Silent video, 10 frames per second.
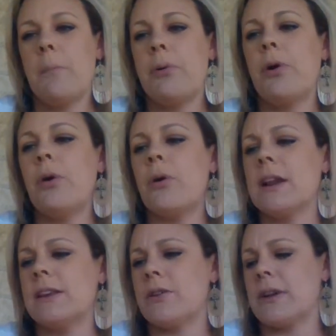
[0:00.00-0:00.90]

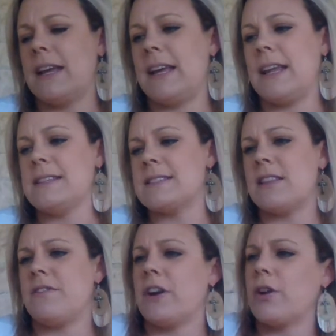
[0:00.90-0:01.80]
Poor little kitty, said
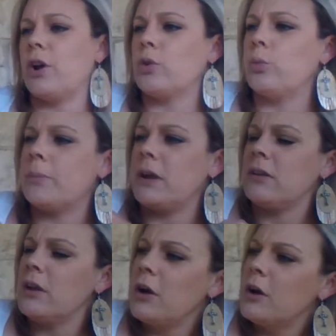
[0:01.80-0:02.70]
the very old woman.
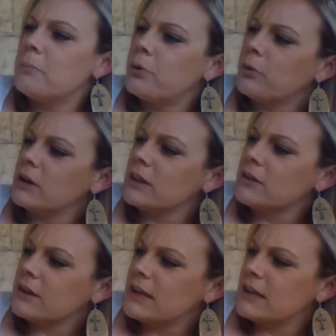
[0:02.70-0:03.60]
Poor
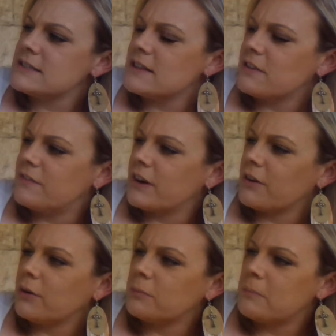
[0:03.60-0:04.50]
little kitty, said the
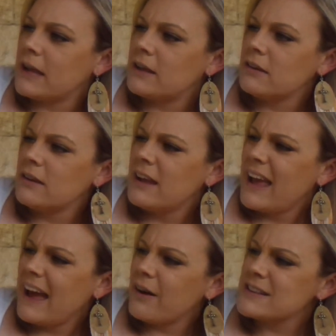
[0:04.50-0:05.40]
very old man.
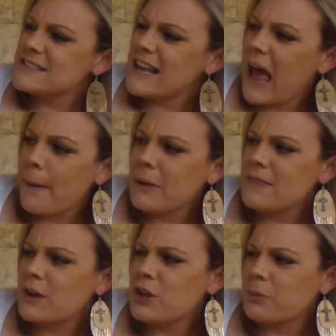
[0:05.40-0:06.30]
How does it
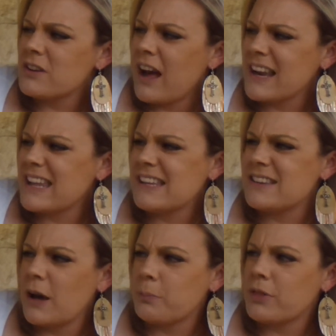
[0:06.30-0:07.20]
happen that you were not
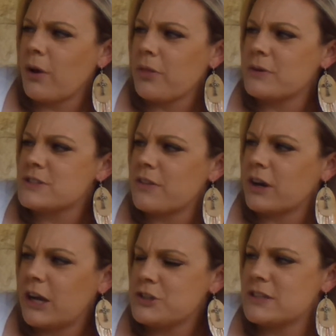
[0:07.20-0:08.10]
eaten up with all those other
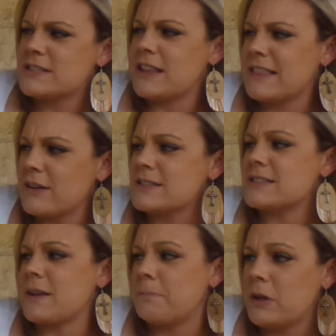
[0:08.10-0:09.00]
hundreds and
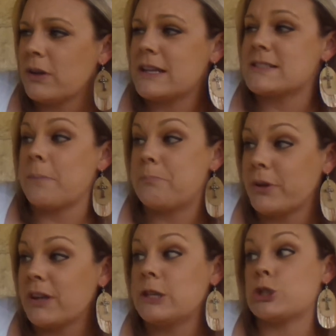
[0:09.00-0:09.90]
thousands and millions and
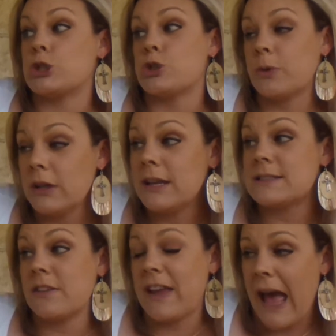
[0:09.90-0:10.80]
billions and
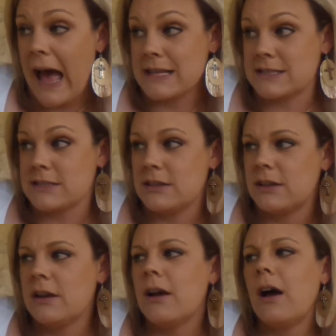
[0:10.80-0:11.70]
trillions of cats?
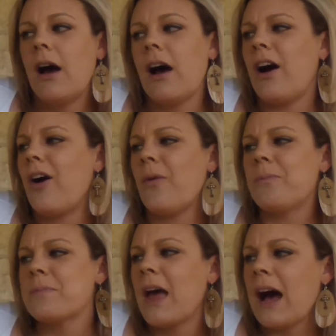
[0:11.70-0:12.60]
Oh,
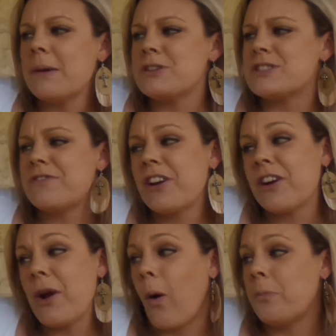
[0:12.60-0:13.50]
I'm just a
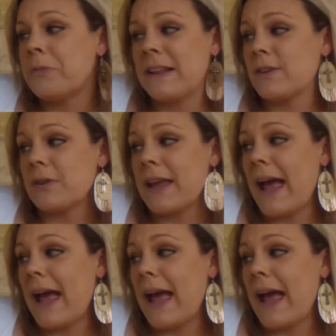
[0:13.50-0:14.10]
very homely little